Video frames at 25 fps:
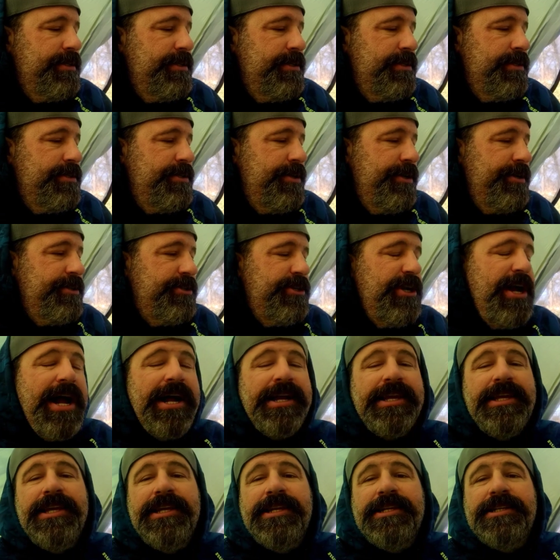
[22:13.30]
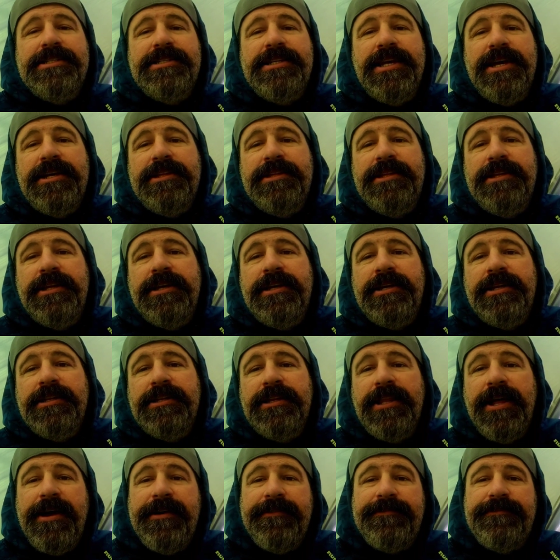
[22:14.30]
So on the tracking, it said that it had
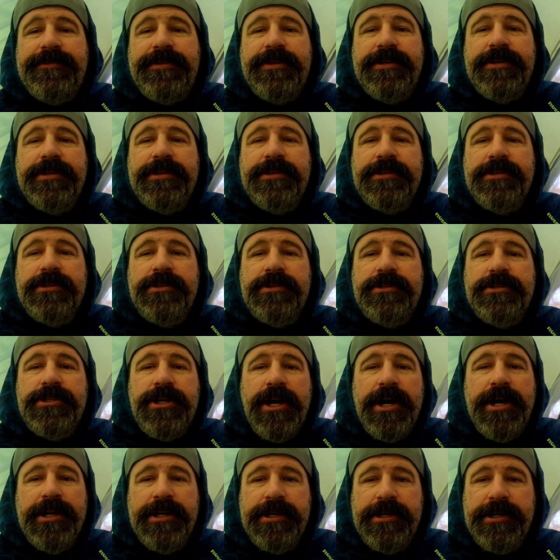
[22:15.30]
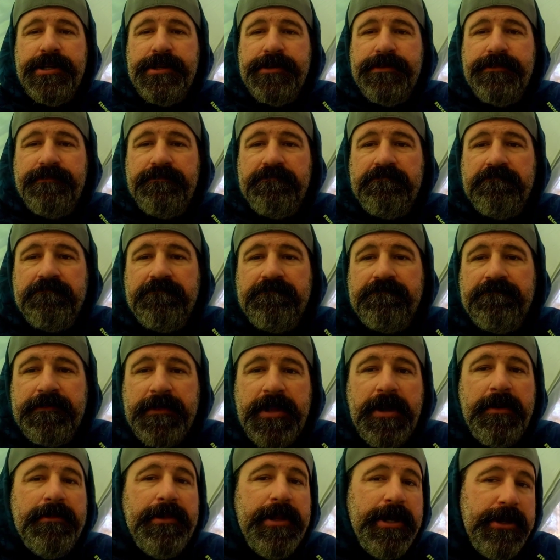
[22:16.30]
left China.
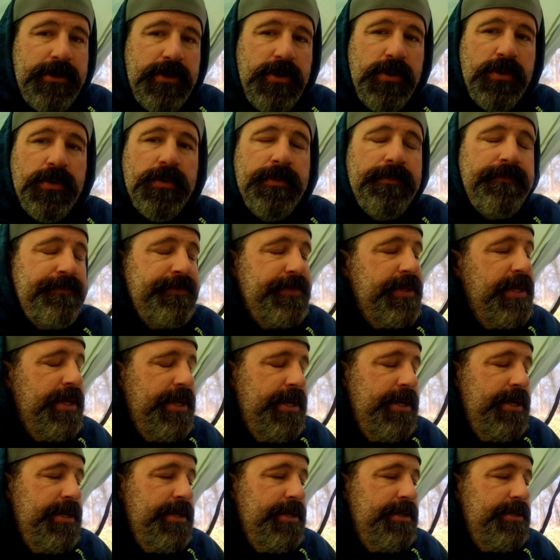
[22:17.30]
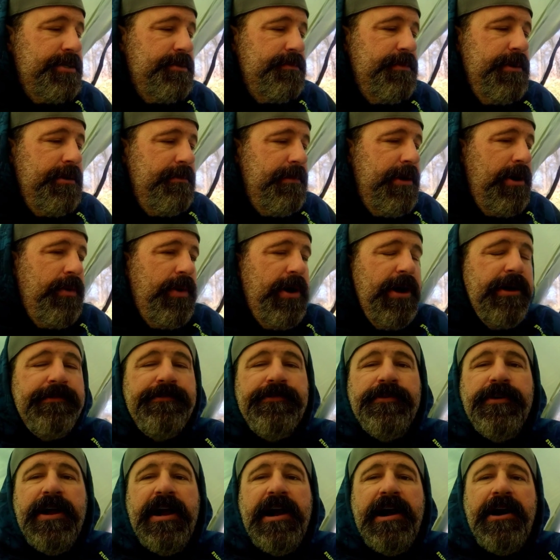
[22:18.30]
And I'm like, cool. So me and my
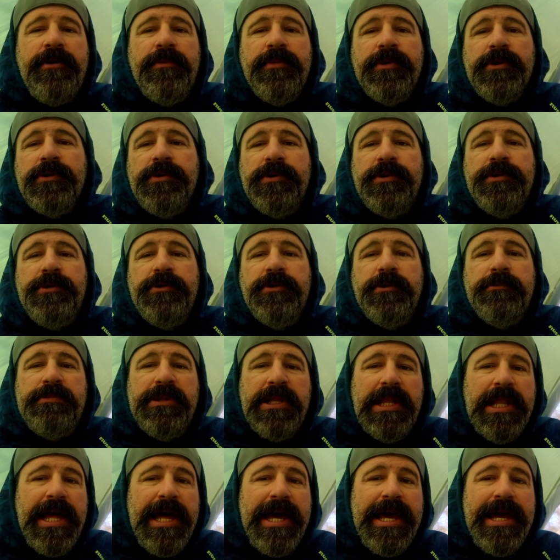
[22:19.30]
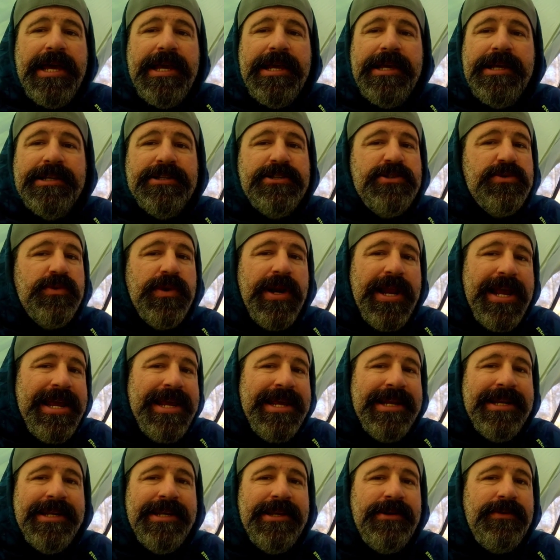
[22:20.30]
wife are out, we're going to a play, it's
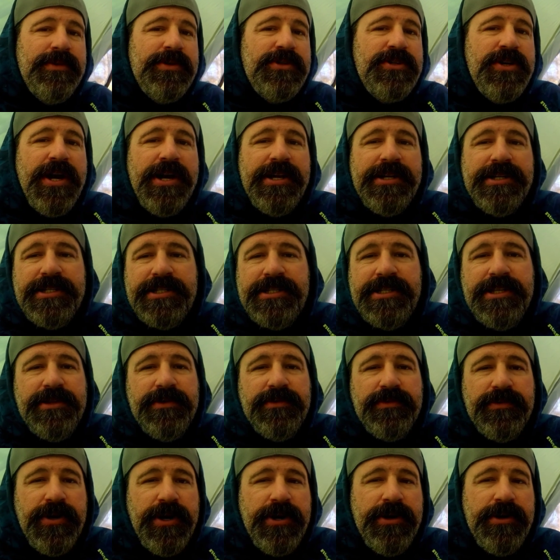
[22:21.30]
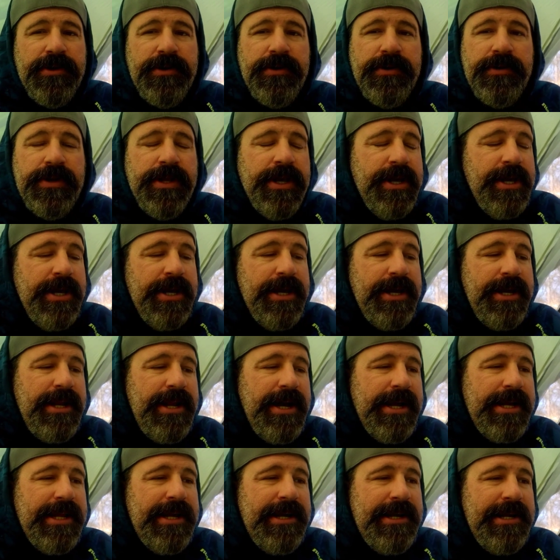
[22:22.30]
raining, we're trying to see the road, and
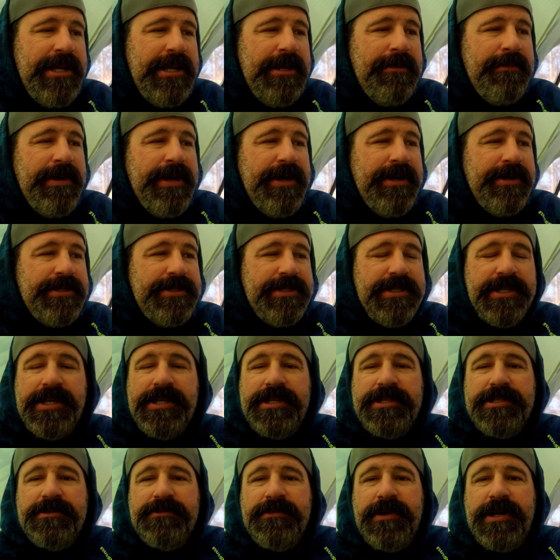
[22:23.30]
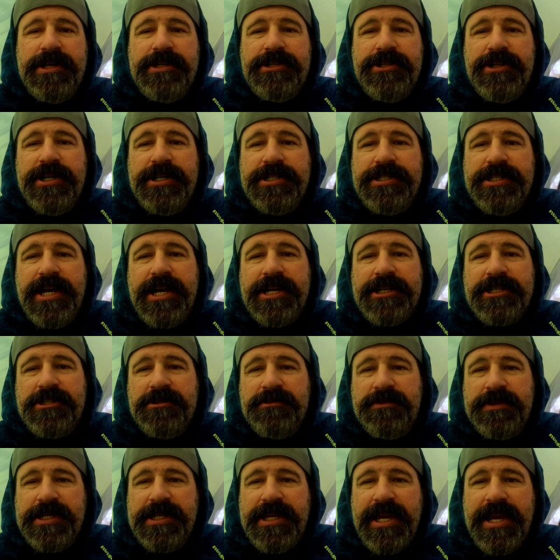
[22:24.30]
I get an email that says my
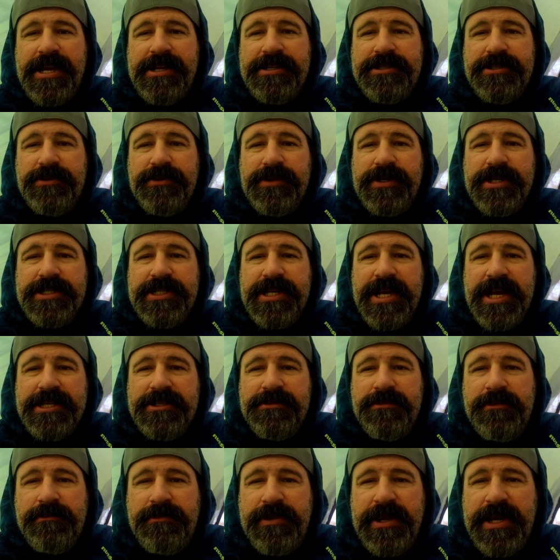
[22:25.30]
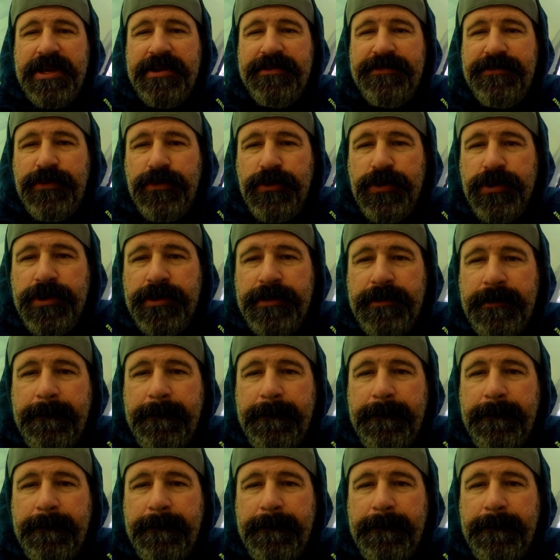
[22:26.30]
transaction's been canceled because it hasn't been paid for.